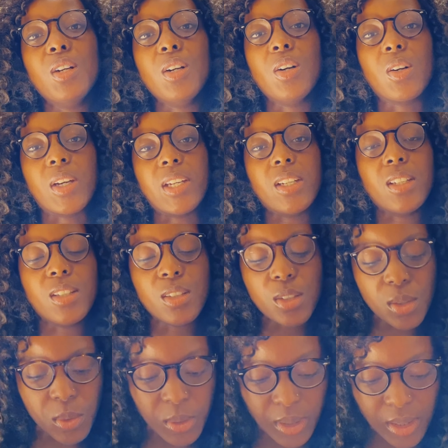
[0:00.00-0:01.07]
Okay,
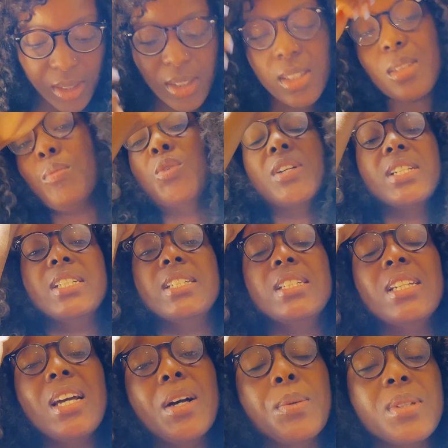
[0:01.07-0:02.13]
so this
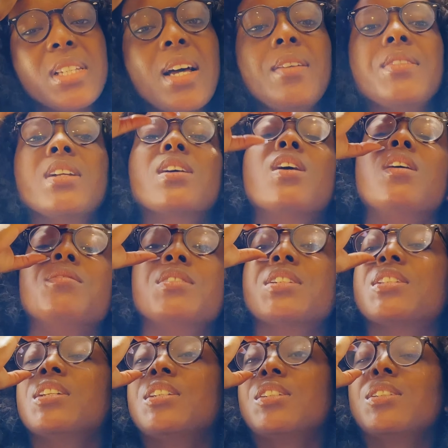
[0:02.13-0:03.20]
morning I was having a
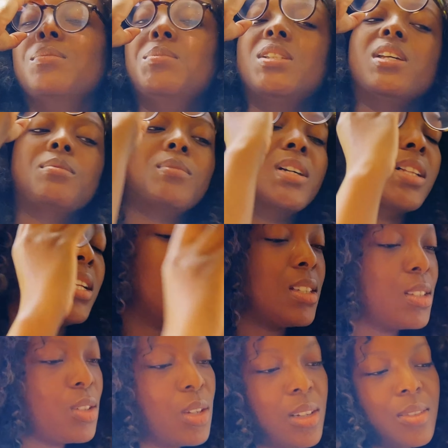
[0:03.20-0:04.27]
conversation. Let me take my
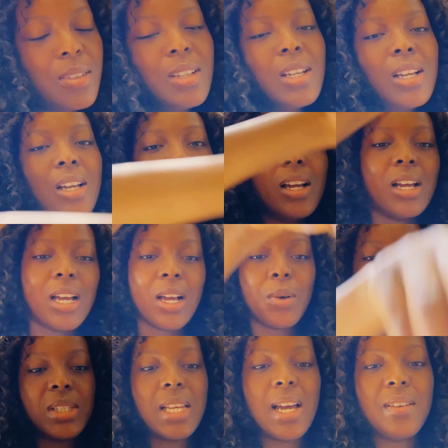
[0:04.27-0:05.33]
glasses off. I
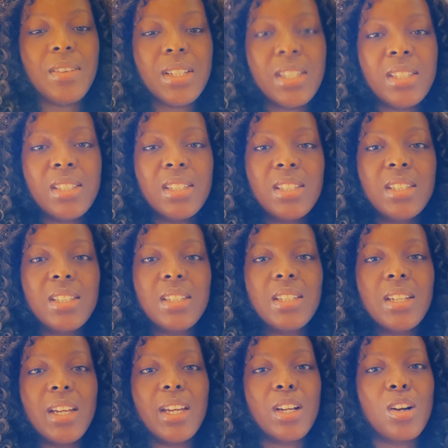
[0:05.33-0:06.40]
was having
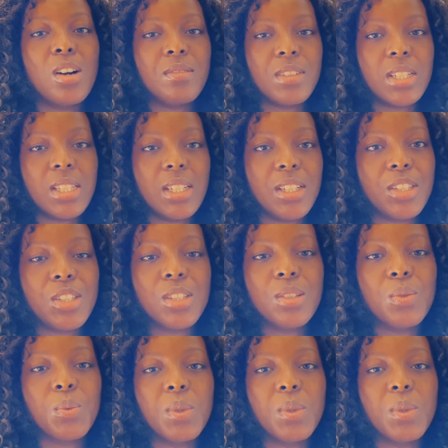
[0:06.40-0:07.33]
a conversation